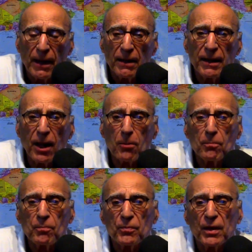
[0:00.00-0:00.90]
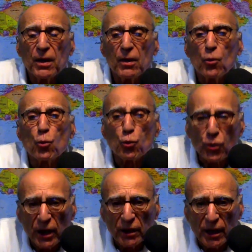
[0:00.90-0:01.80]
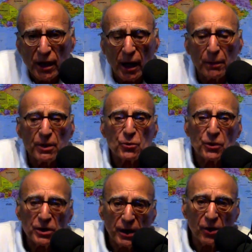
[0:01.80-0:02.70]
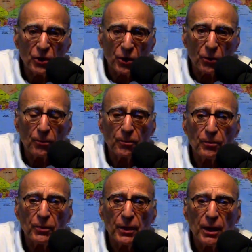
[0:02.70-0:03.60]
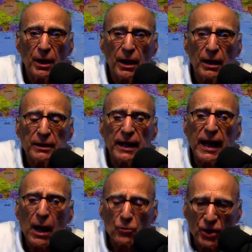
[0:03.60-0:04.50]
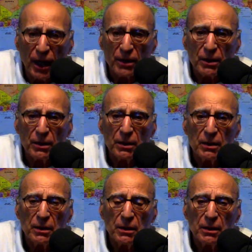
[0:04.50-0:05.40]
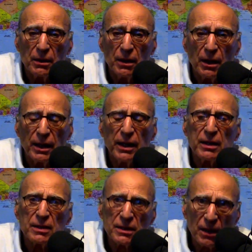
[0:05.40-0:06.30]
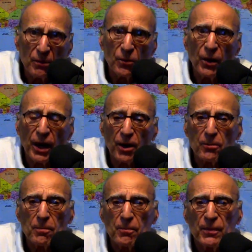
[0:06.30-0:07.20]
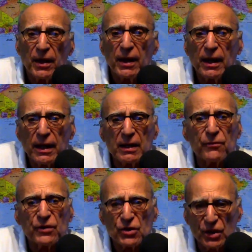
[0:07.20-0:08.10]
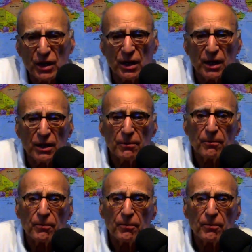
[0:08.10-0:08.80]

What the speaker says: Now, real economists will tell you that our debt is somewhere in the vicinity